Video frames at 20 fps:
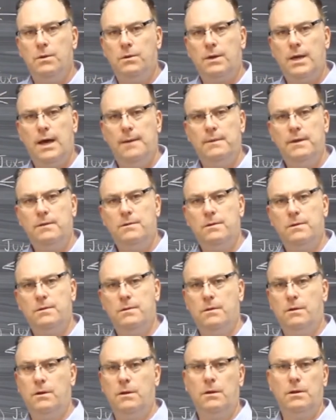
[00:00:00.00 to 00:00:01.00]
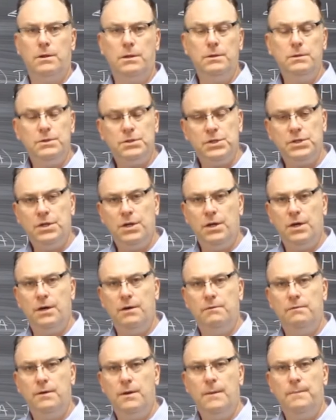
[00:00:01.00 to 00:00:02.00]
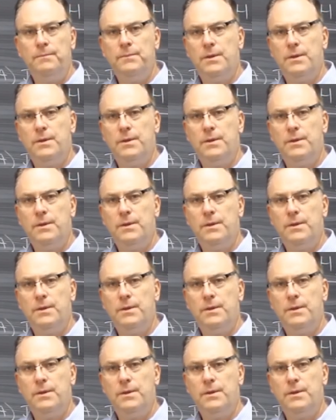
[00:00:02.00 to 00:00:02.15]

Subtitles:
coming to the conclusion of